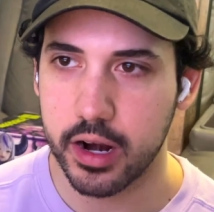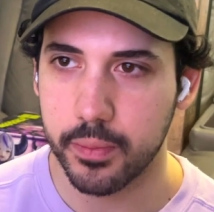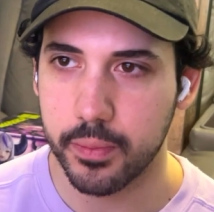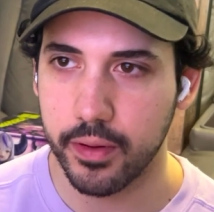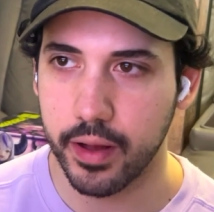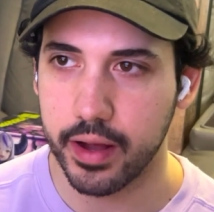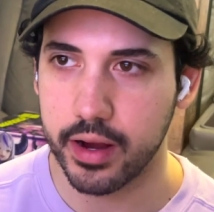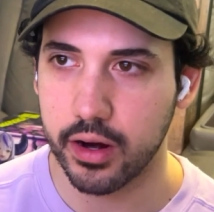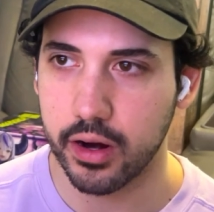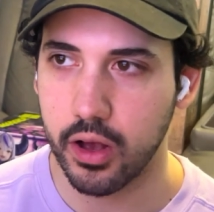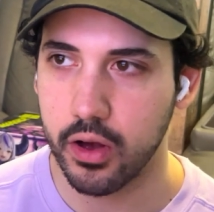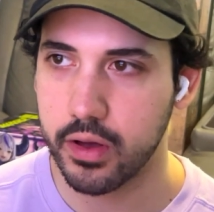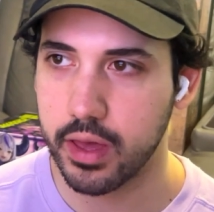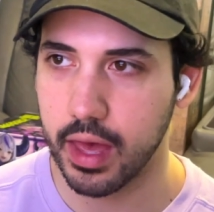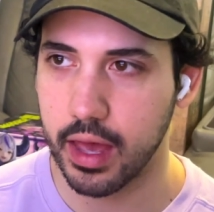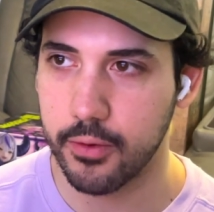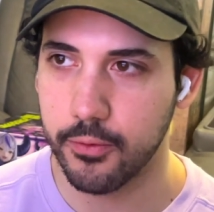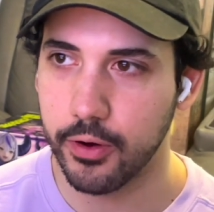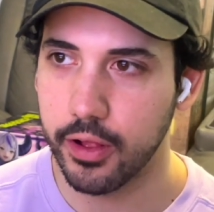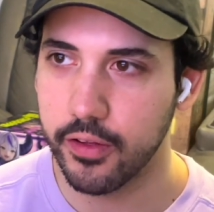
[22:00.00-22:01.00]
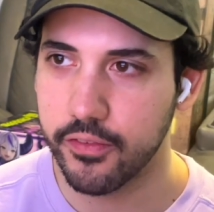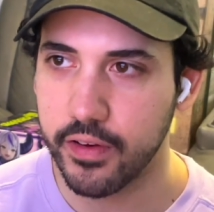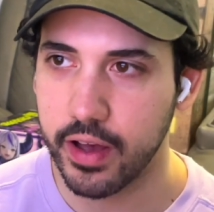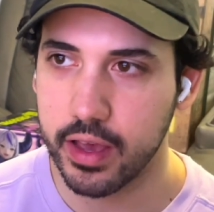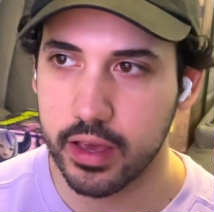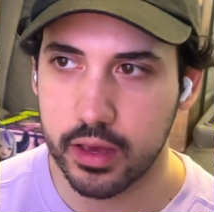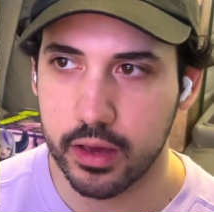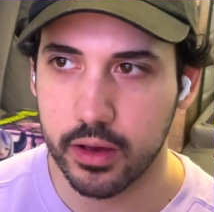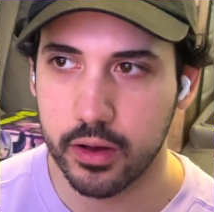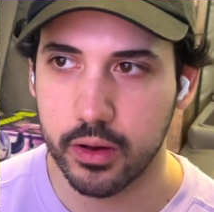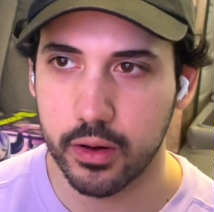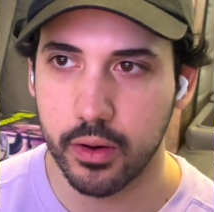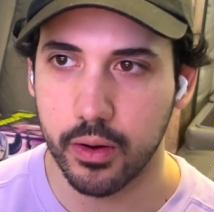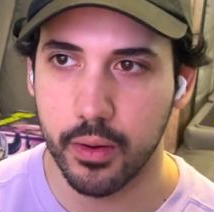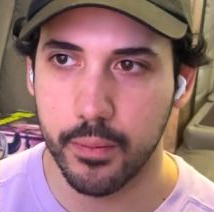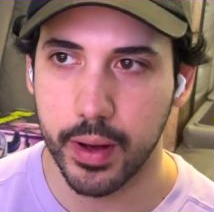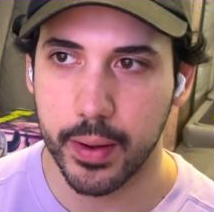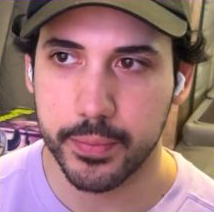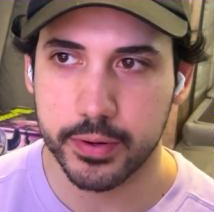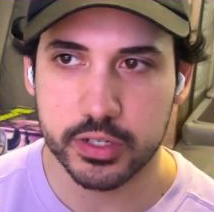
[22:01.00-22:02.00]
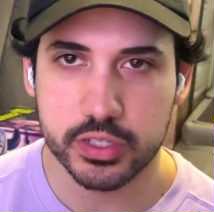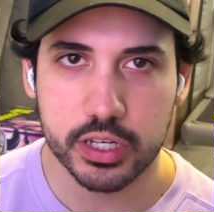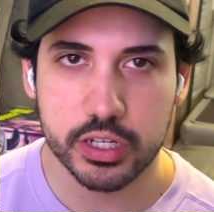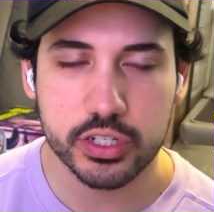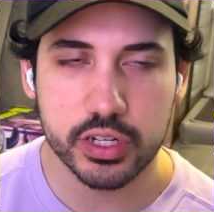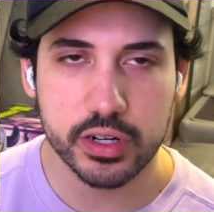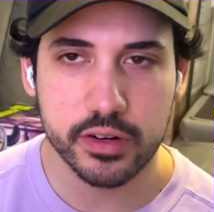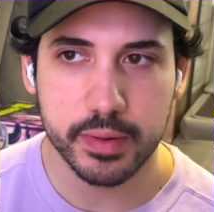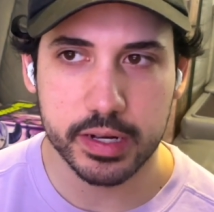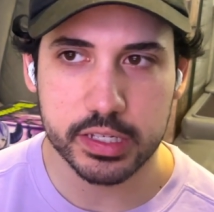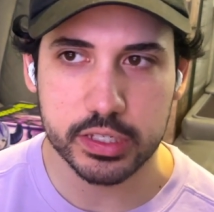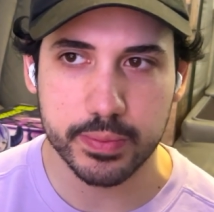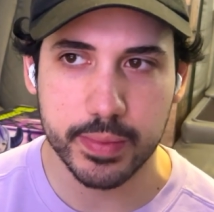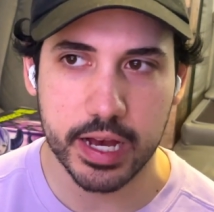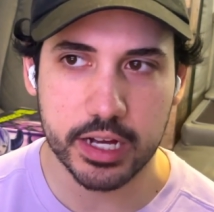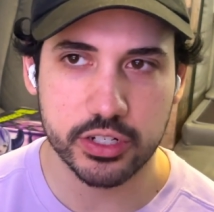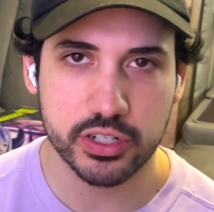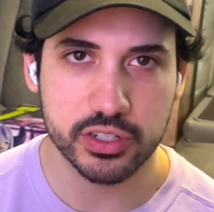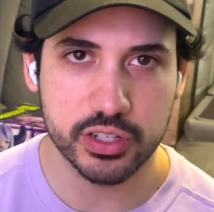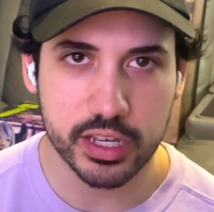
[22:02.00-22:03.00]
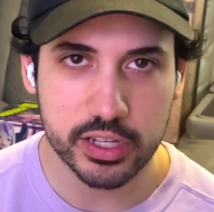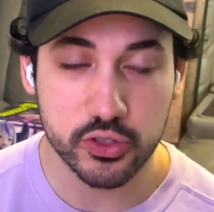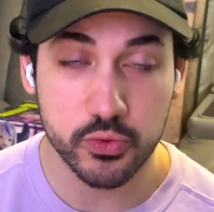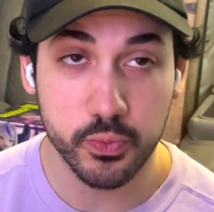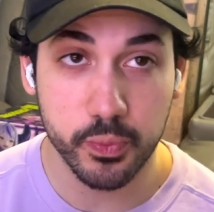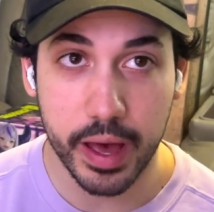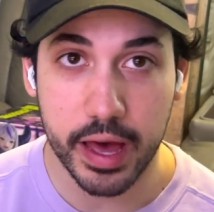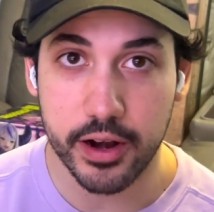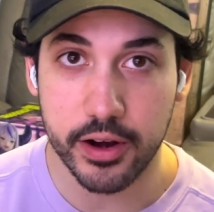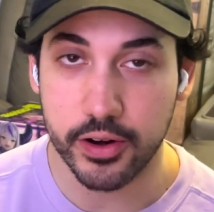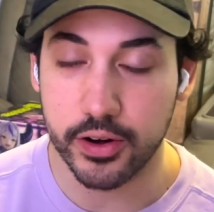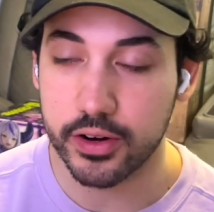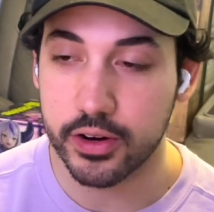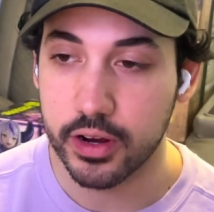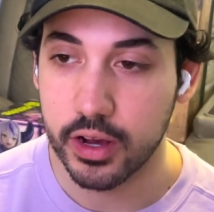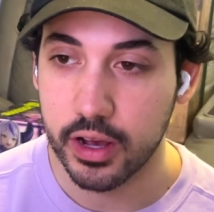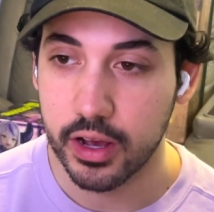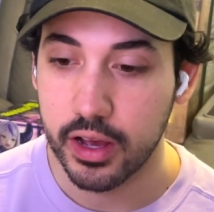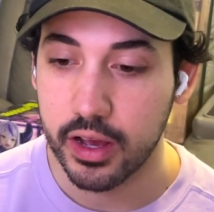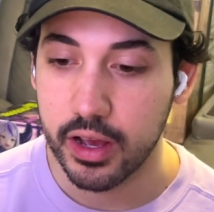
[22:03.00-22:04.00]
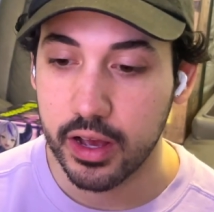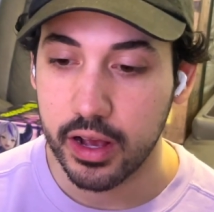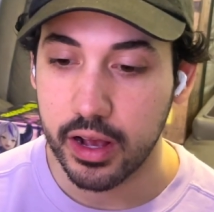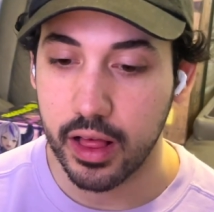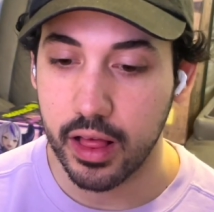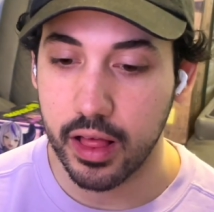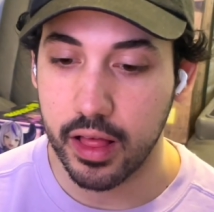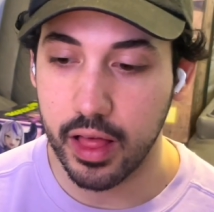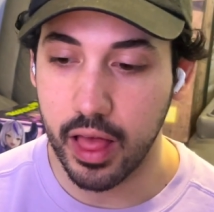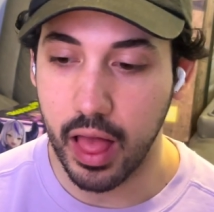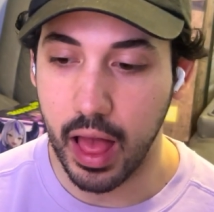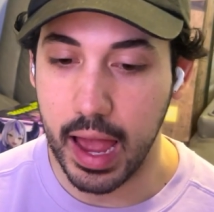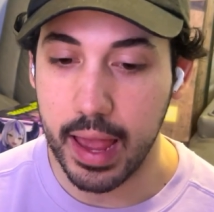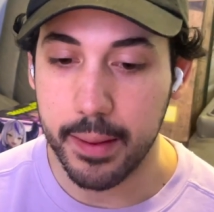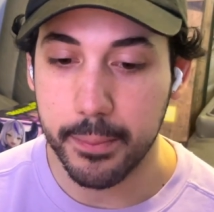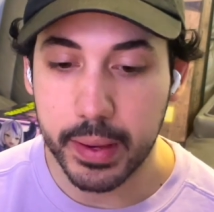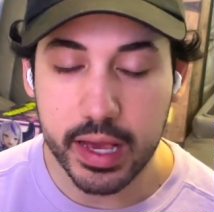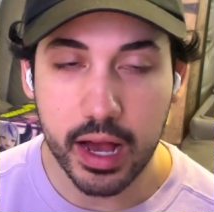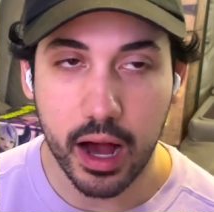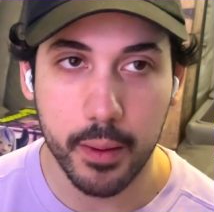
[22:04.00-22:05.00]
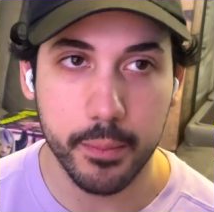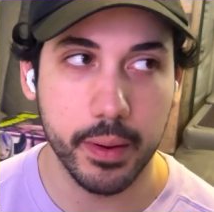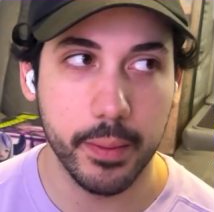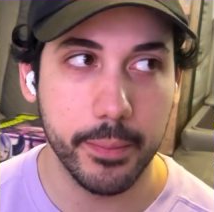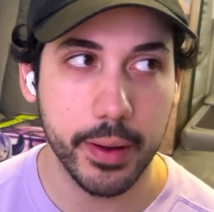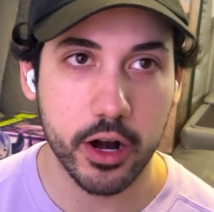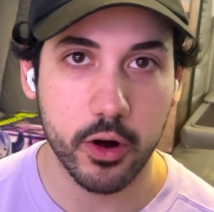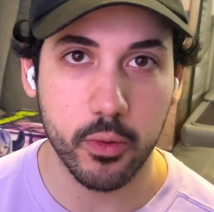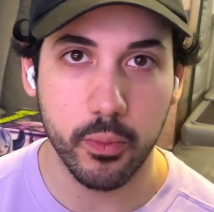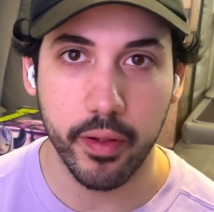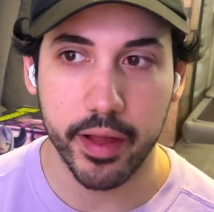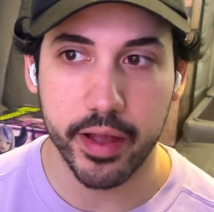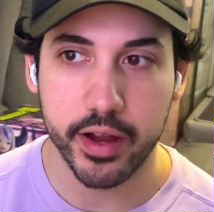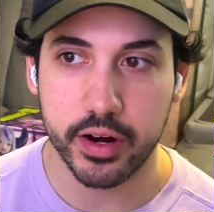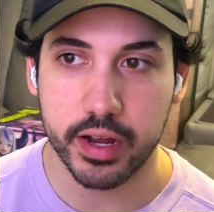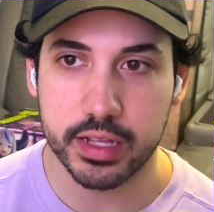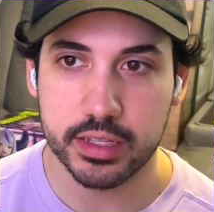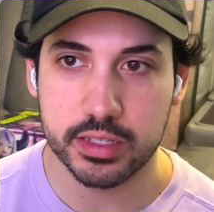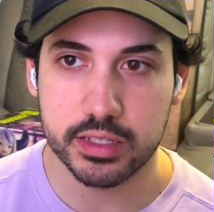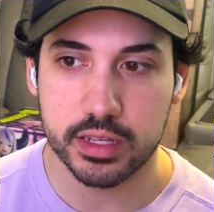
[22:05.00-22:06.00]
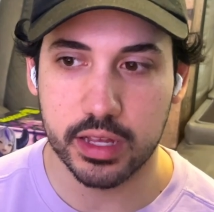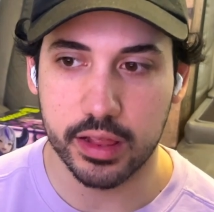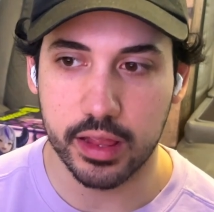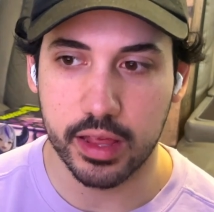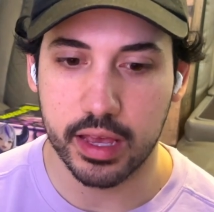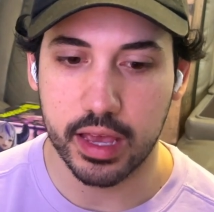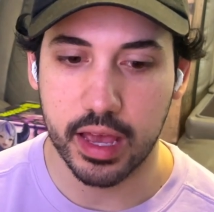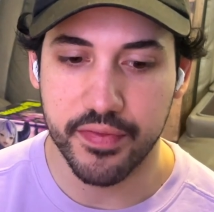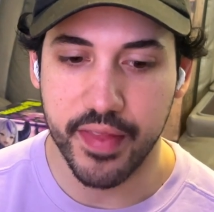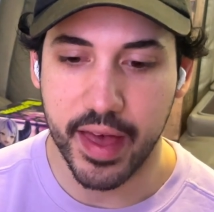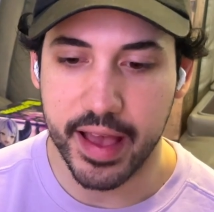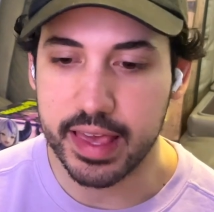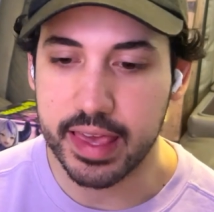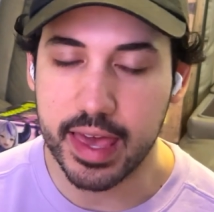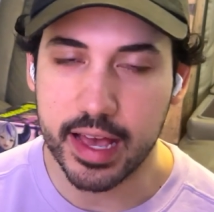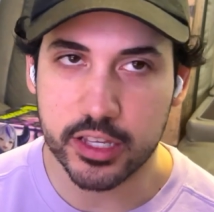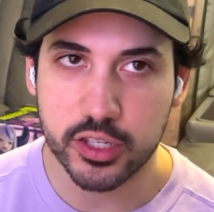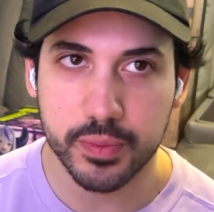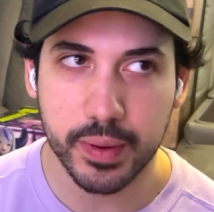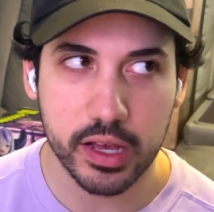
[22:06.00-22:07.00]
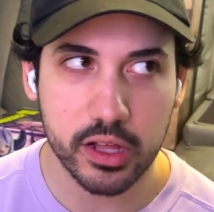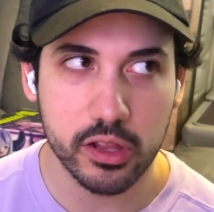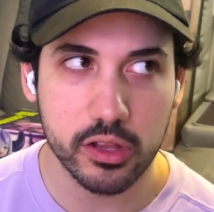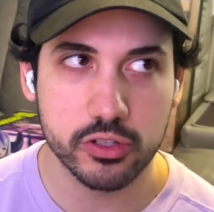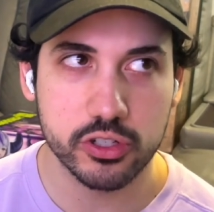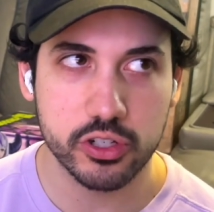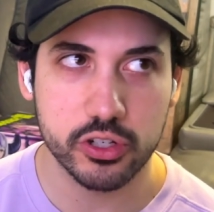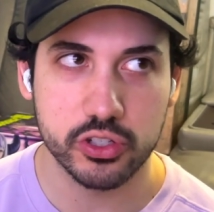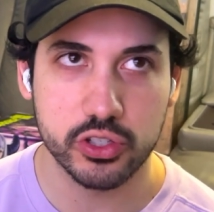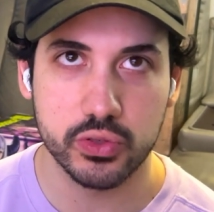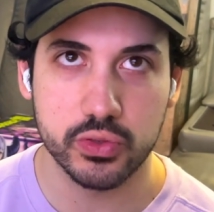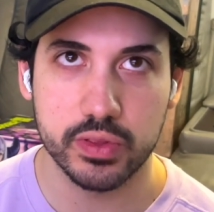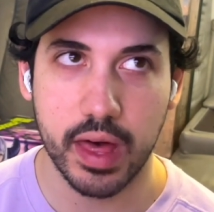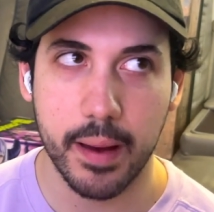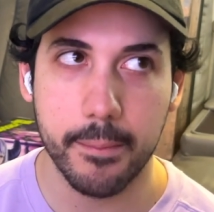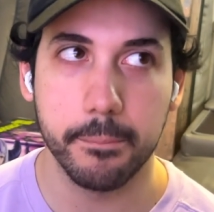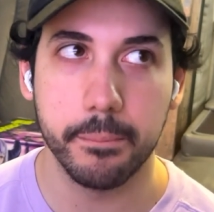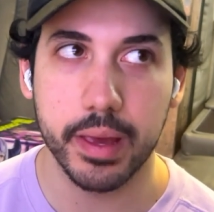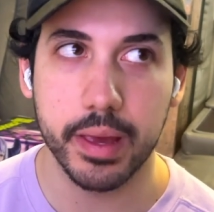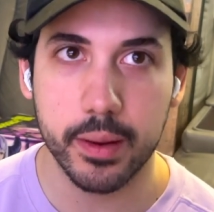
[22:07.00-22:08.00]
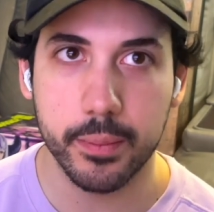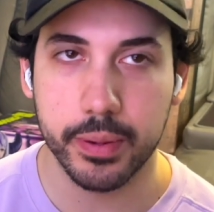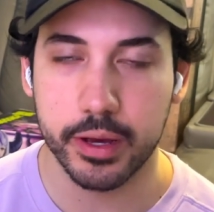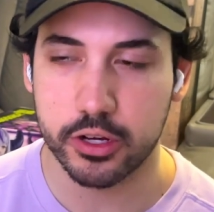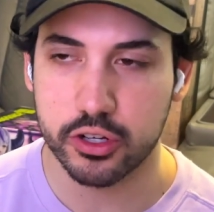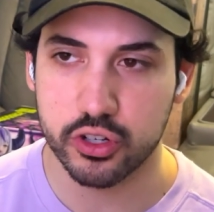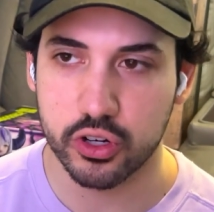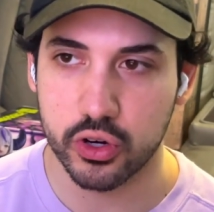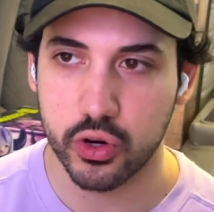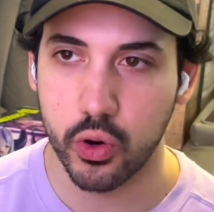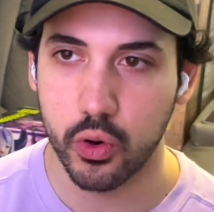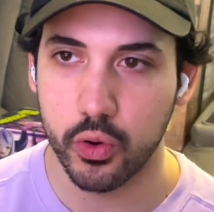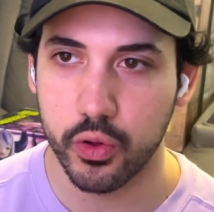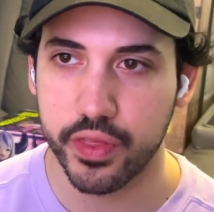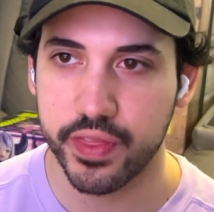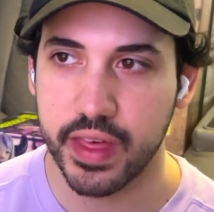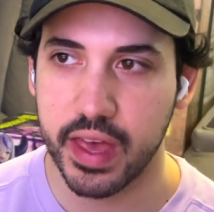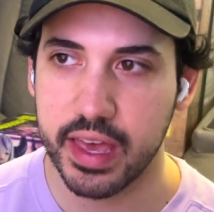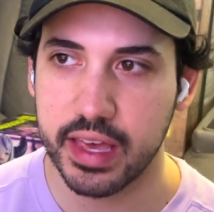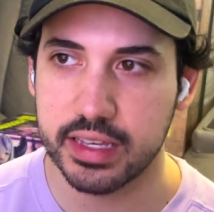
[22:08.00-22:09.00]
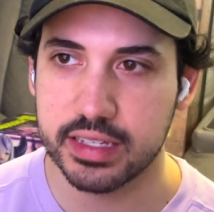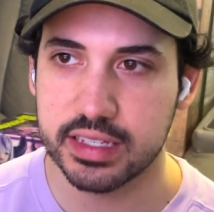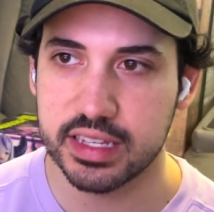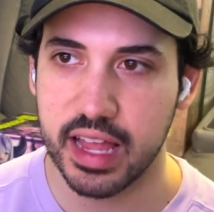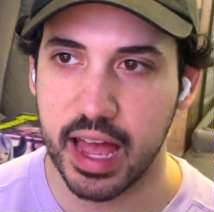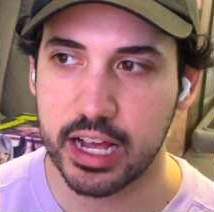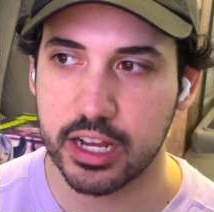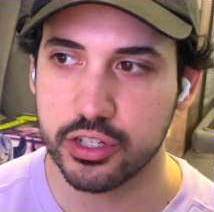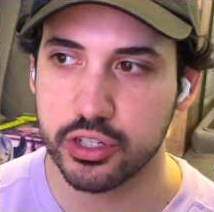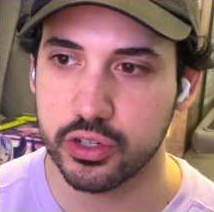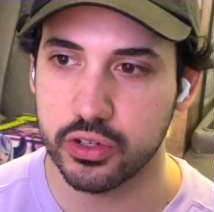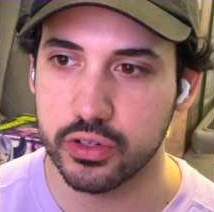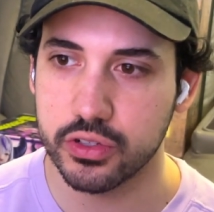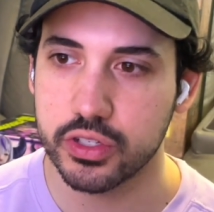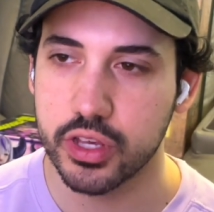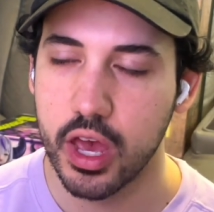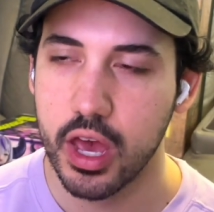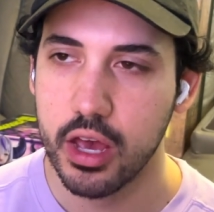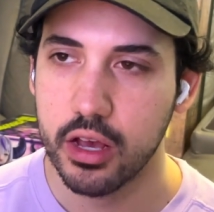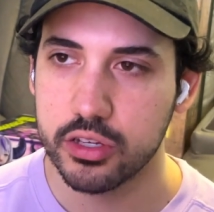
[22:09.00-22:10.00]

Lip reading: player. Okay, well, if my precision of my smashes gets better, I become a better player instantly. And that gets me closer to that big picture goal that is nationals.